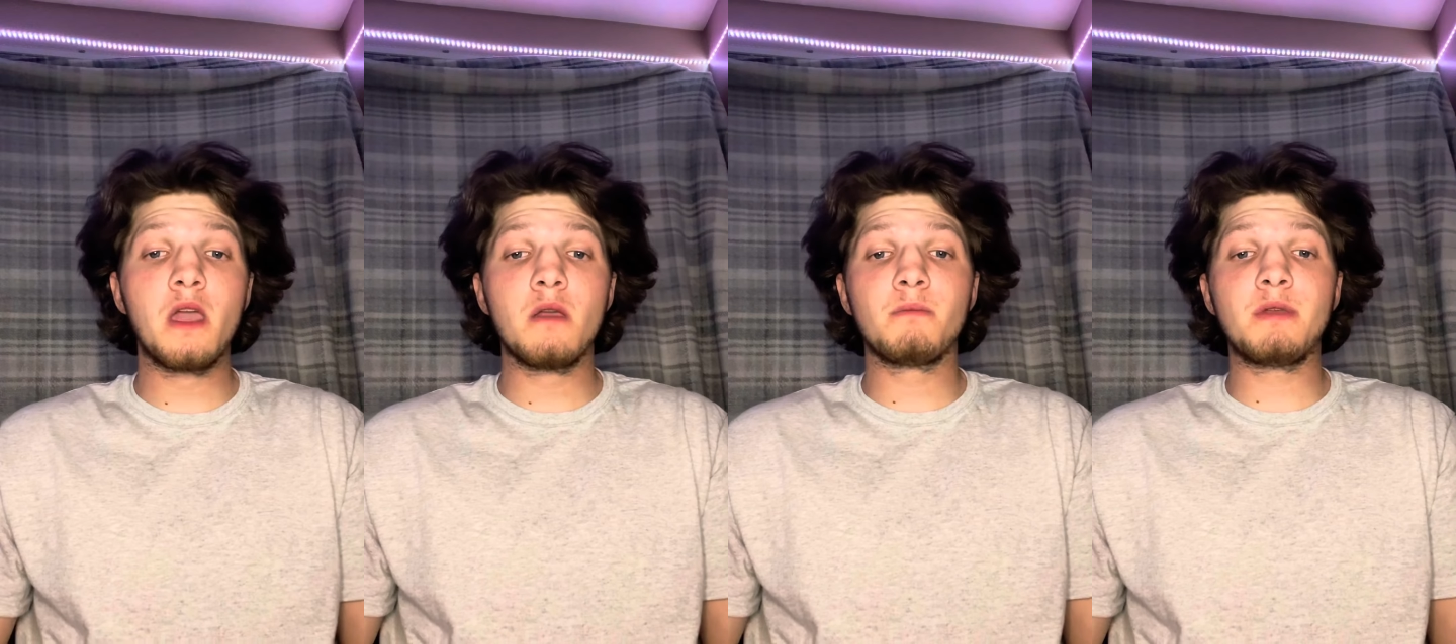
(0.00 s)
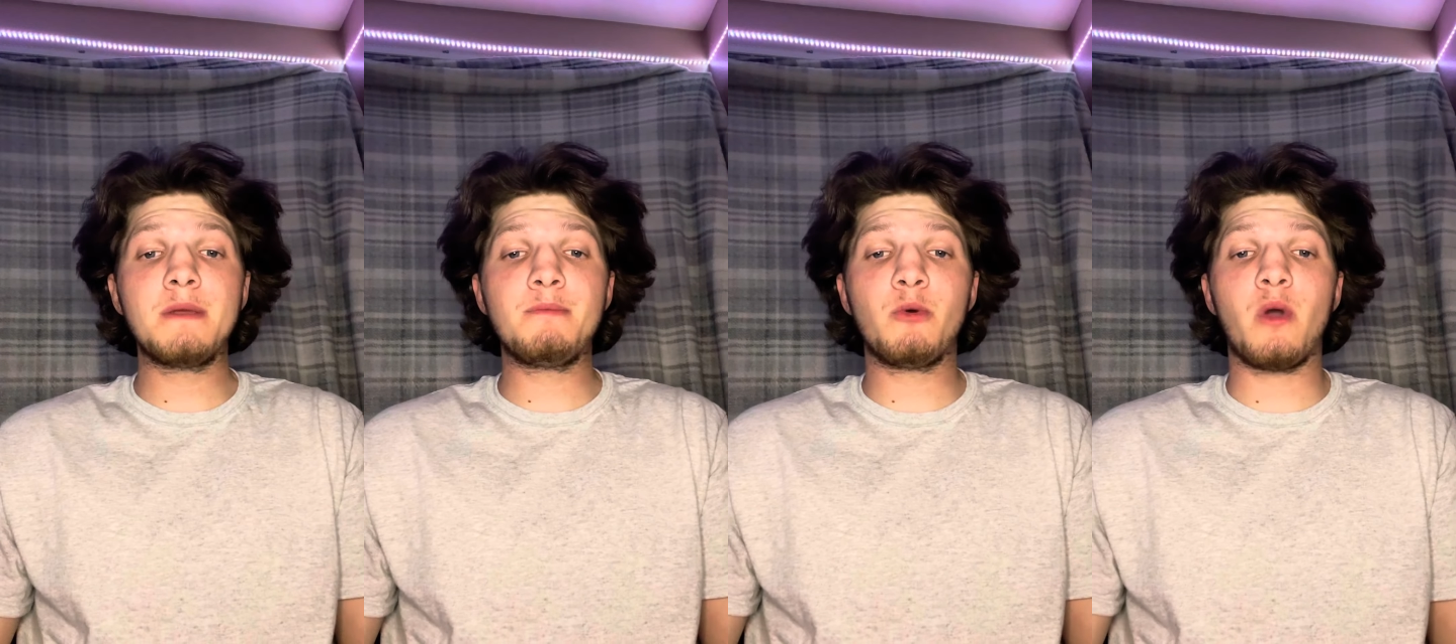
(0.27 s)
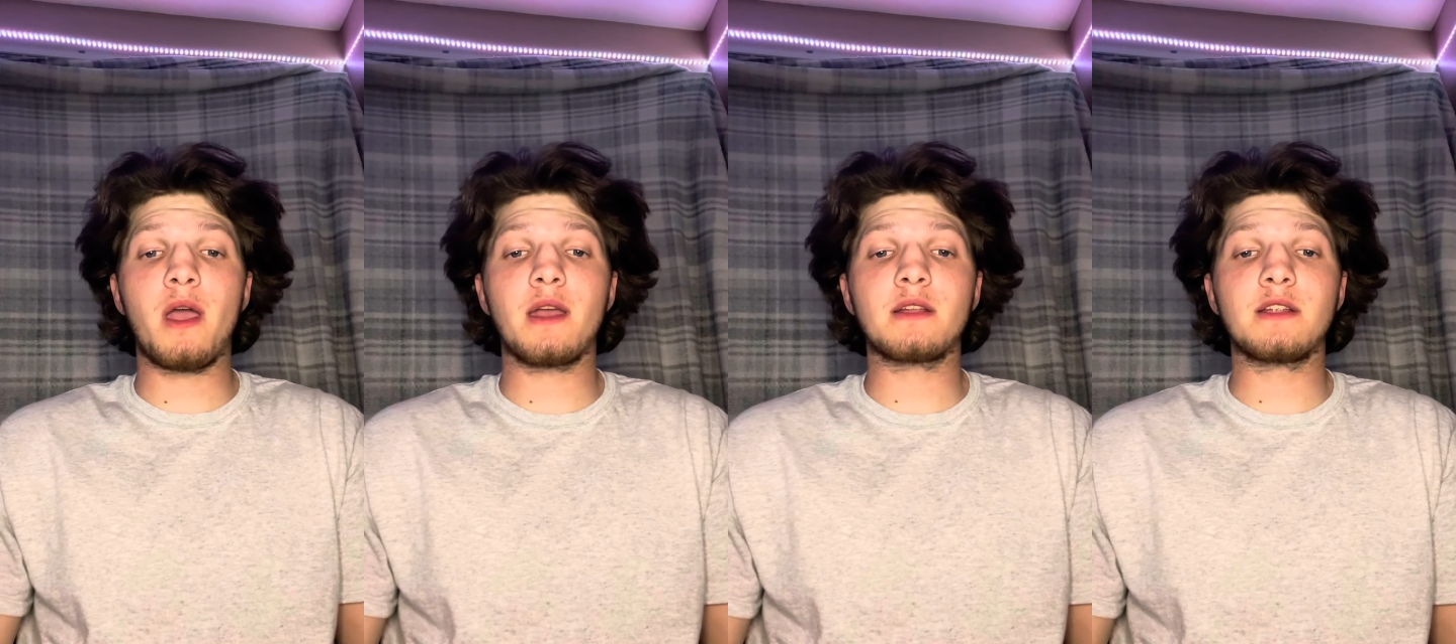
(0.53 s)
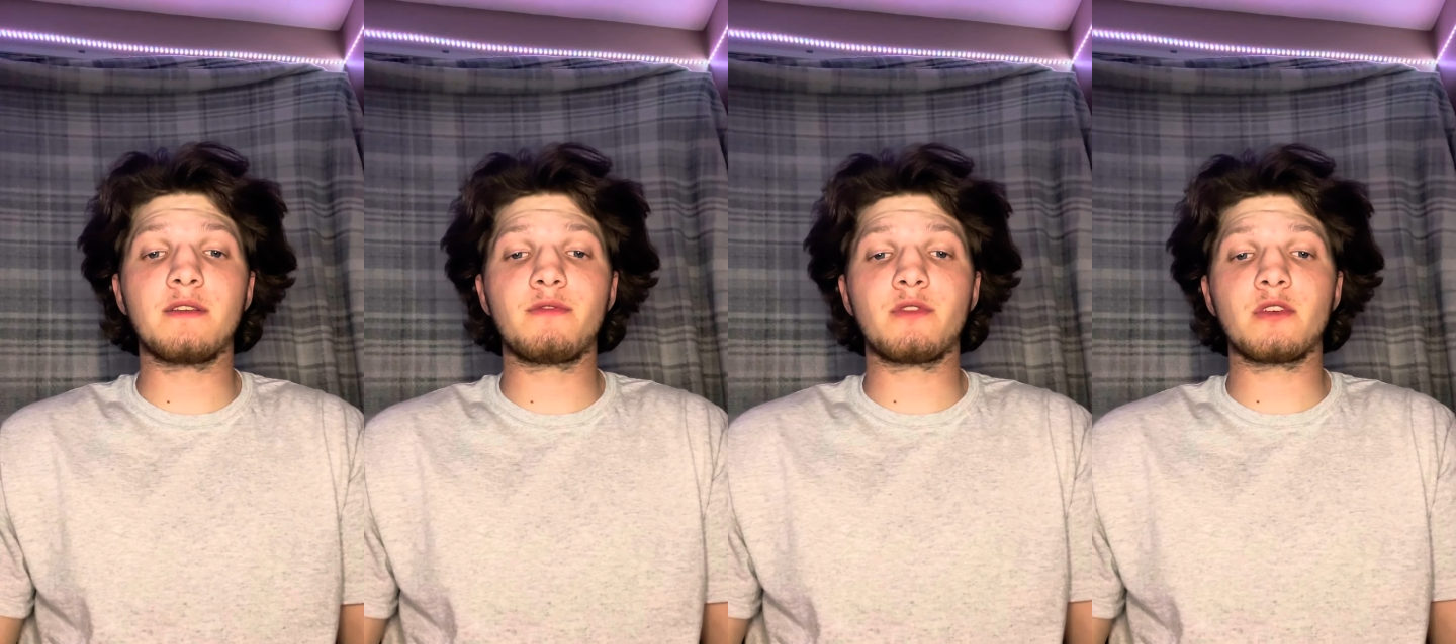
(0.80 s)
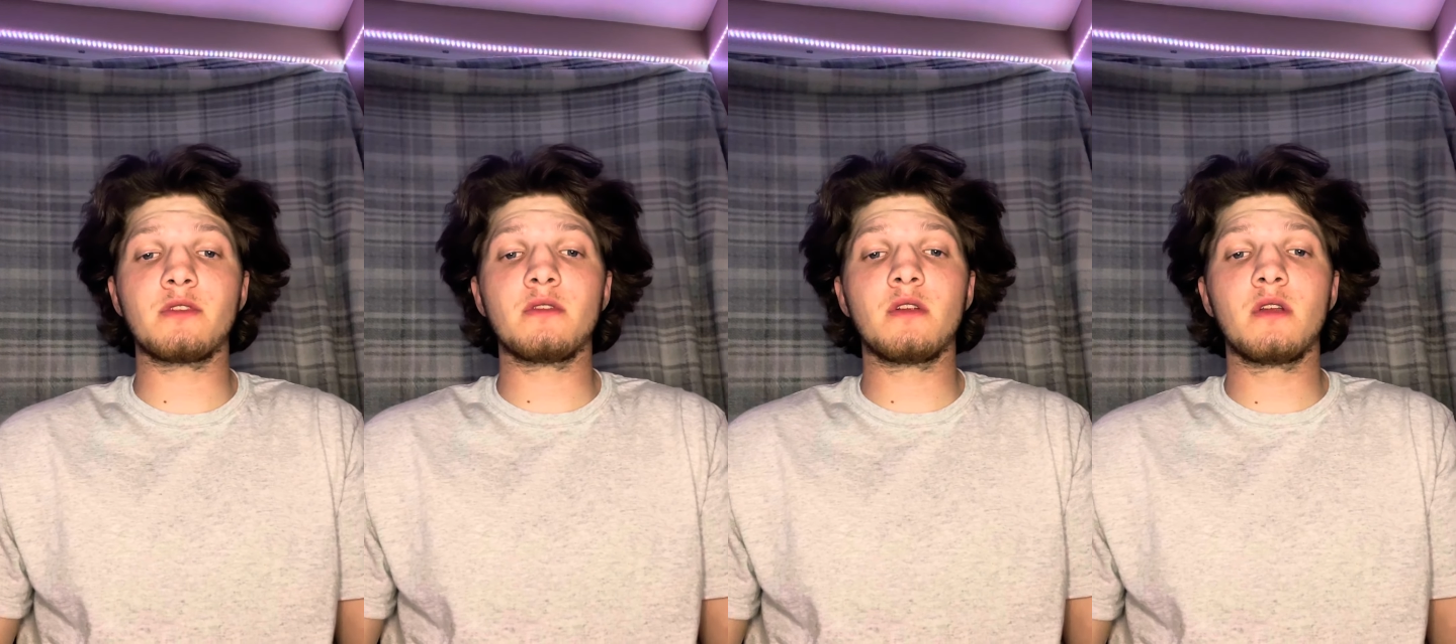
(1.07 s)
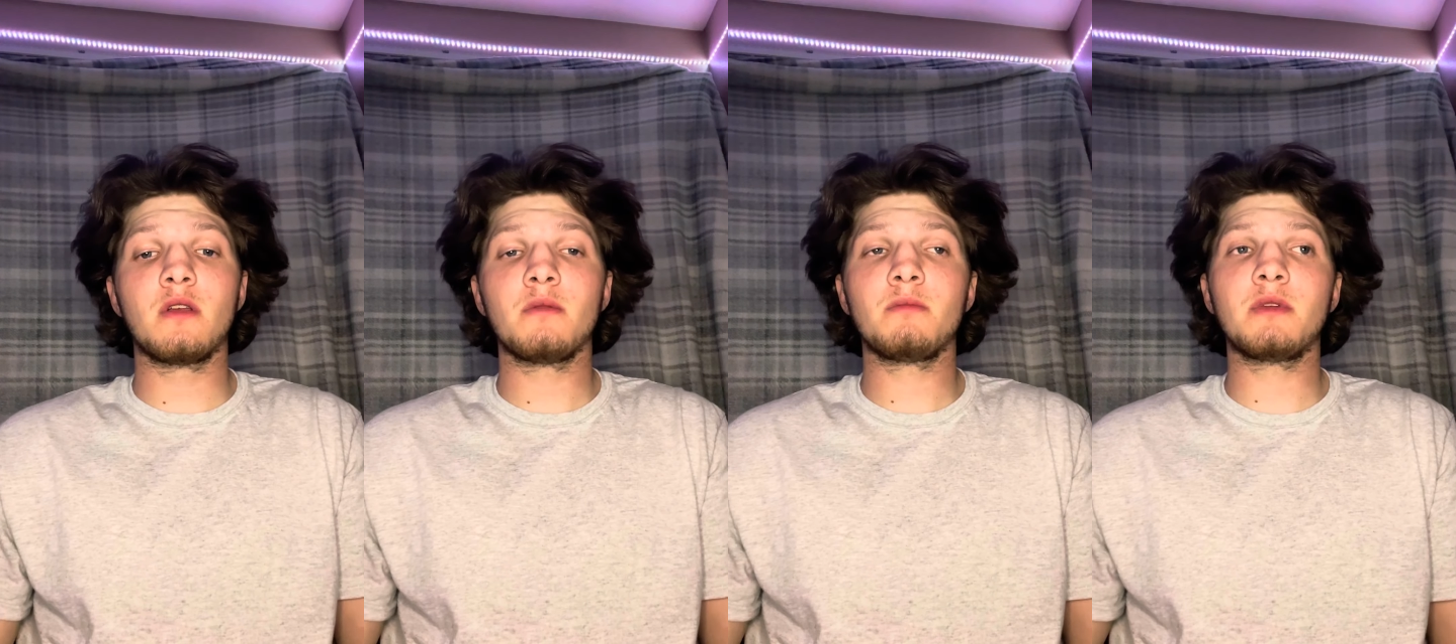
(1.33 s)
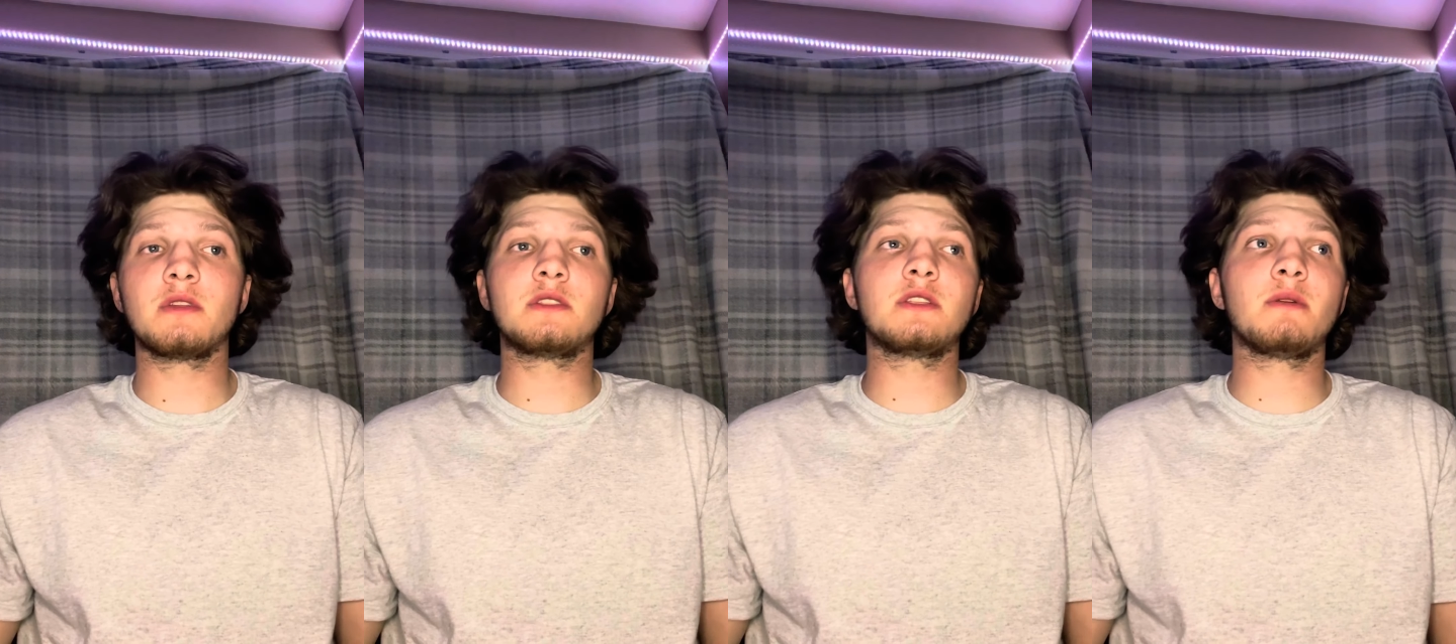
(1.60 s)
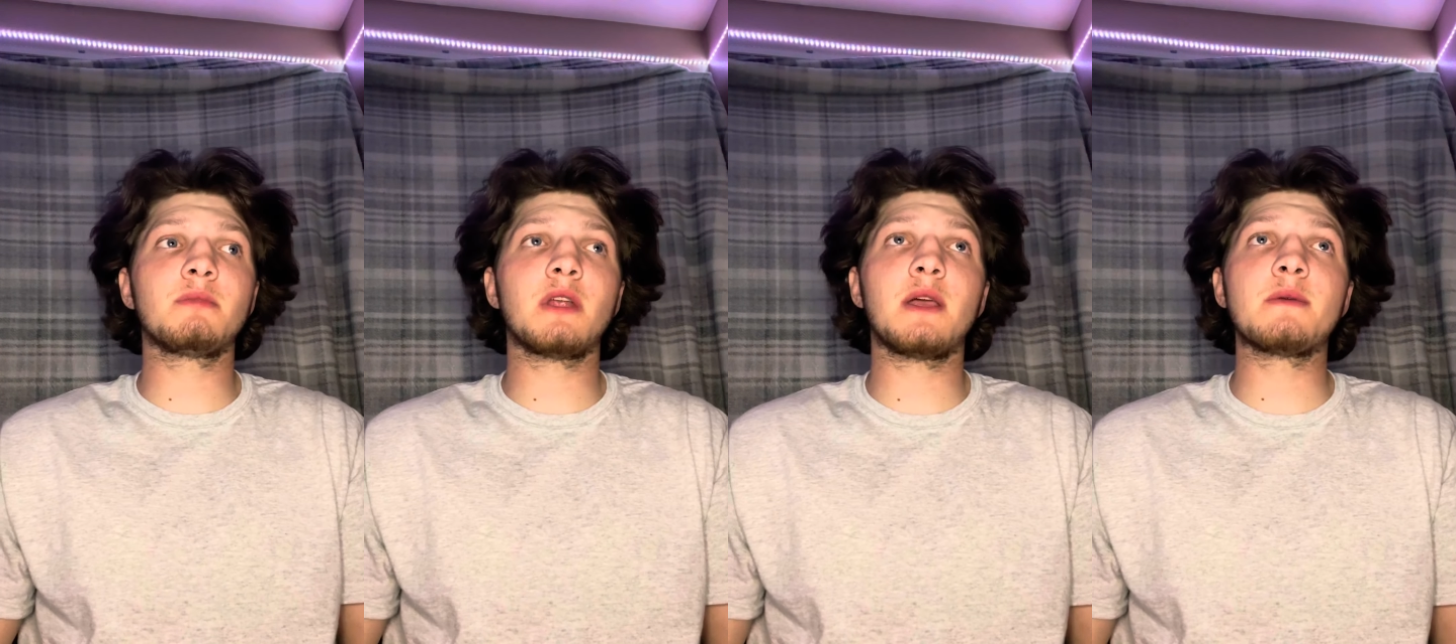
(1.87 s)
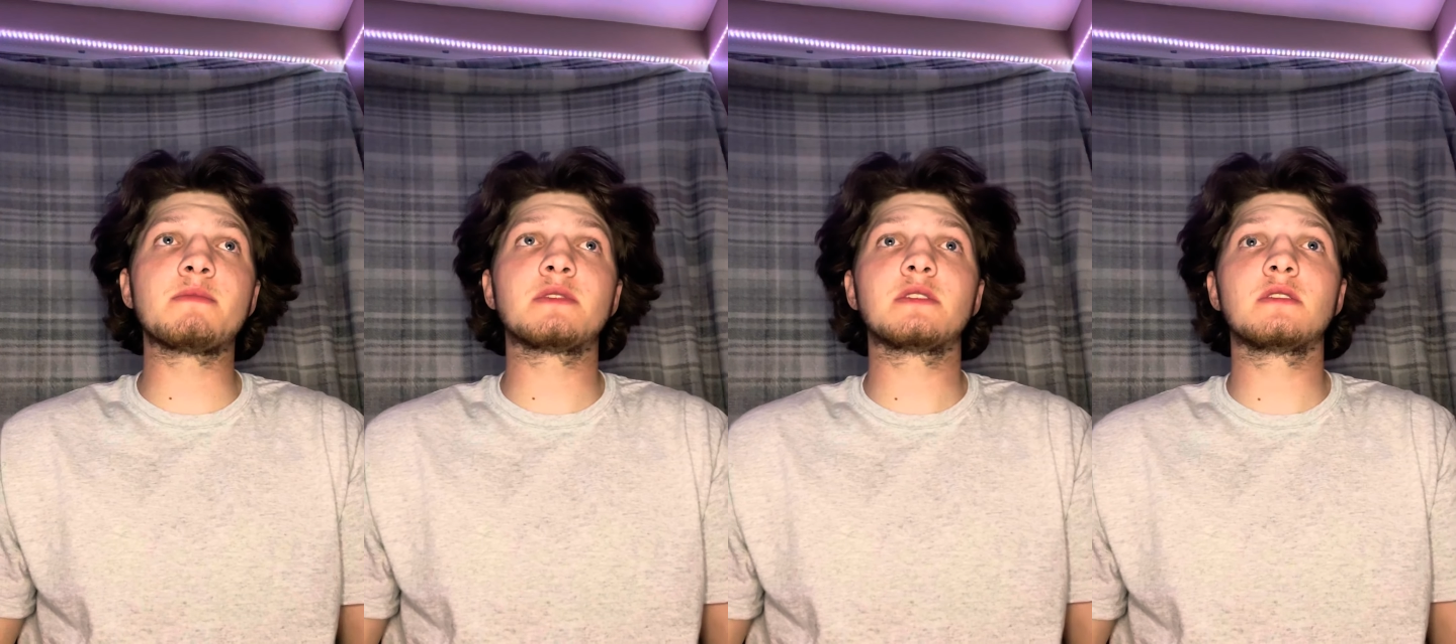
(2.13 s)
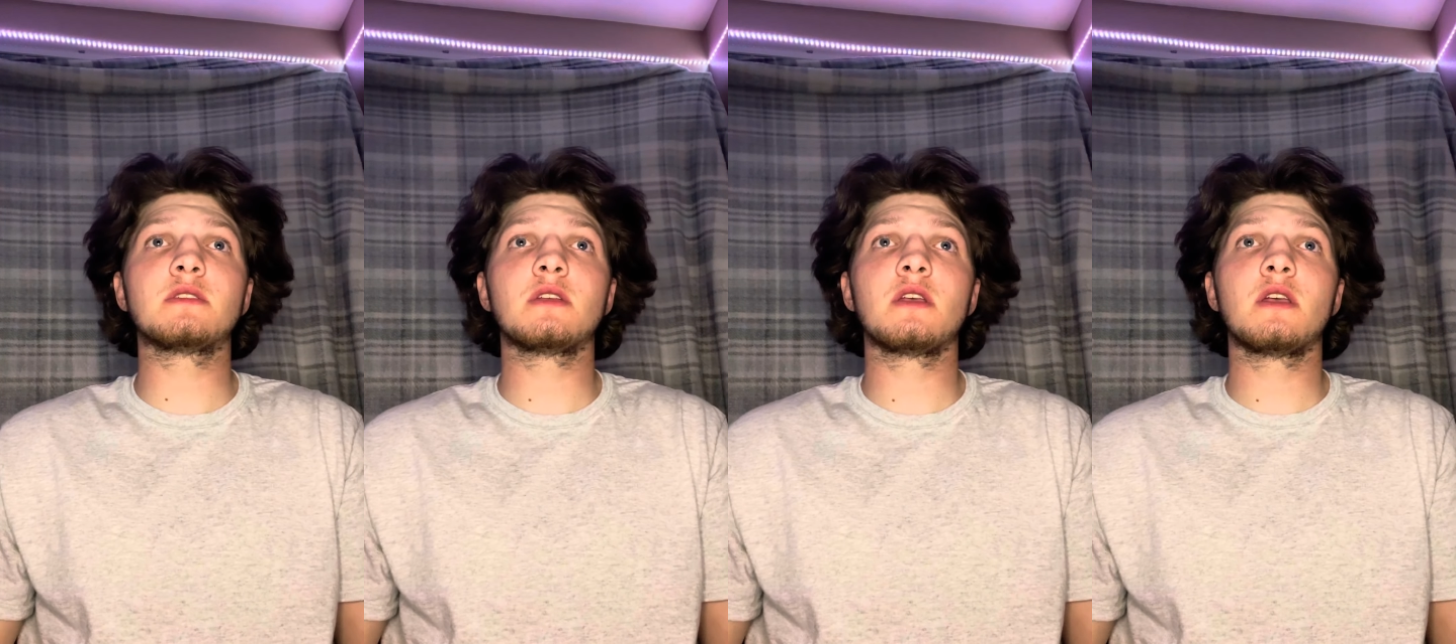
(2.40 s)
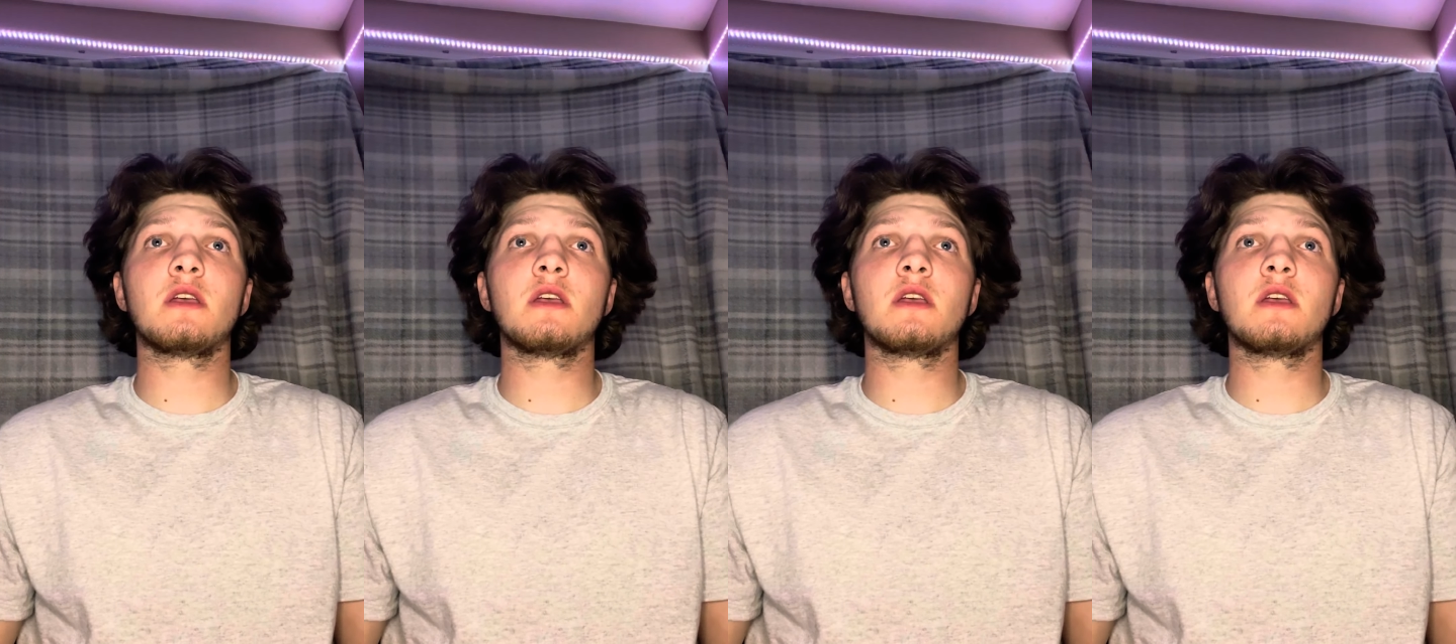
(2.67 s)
People act different, but sometimes